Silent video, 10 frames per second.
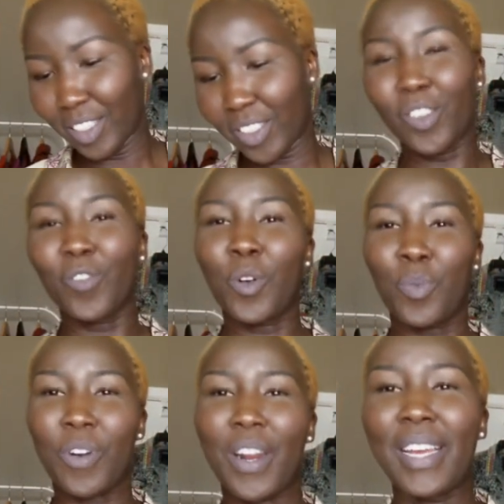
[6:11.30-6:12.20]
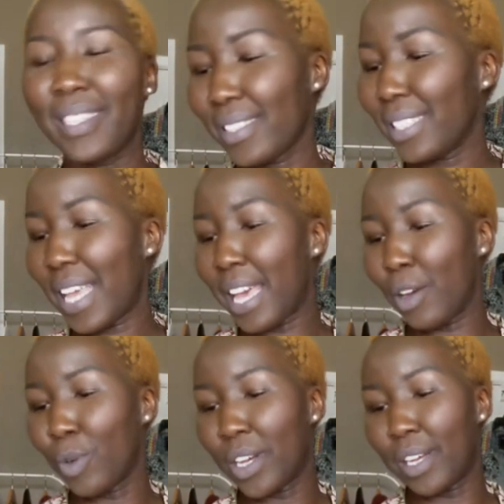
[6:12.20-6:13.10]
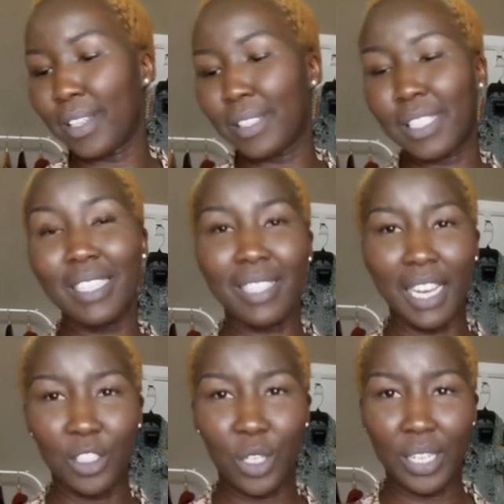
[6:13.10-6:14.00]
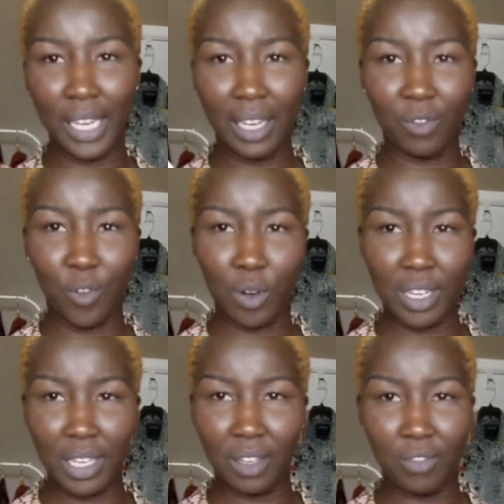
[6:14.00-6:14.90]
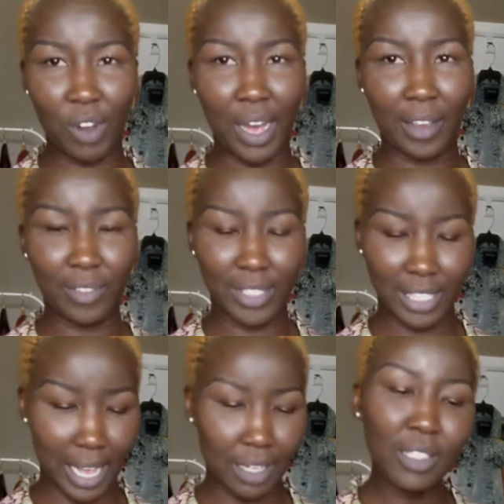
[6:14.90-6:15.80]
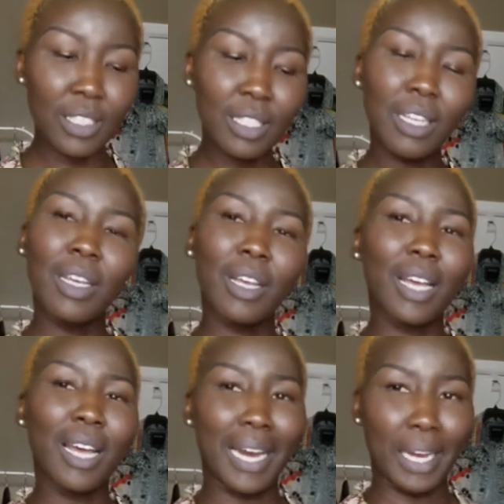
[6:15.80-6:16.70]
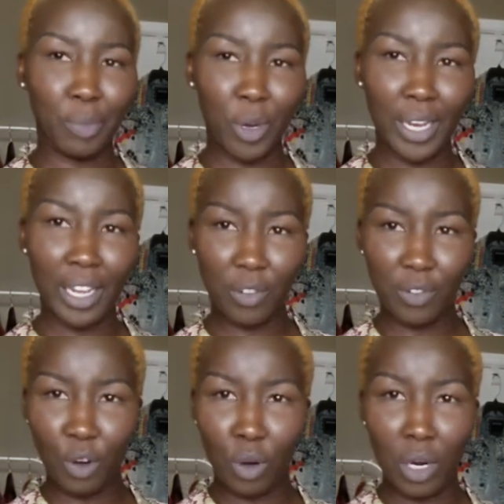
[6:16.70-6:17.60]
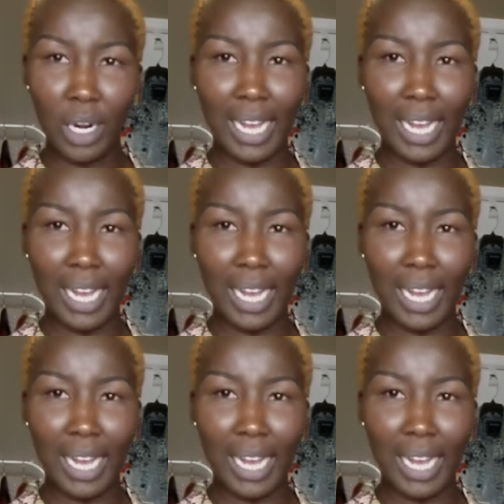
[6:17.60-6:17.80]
So for price, it was 645 cents. I bought it for